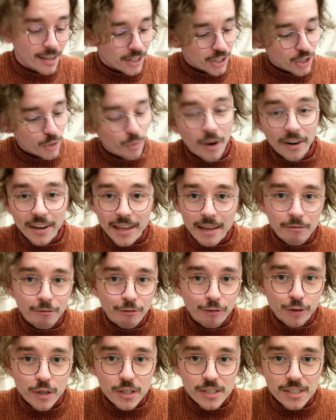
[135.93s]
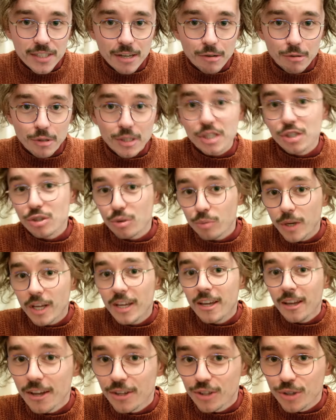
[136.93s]
You want Infinite Series
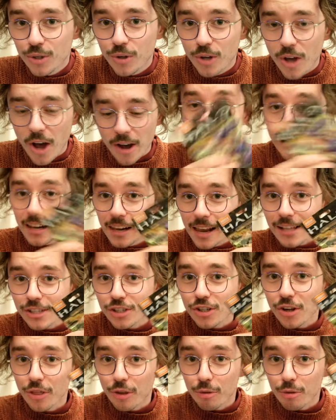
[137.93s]
3? You got it. Clash on the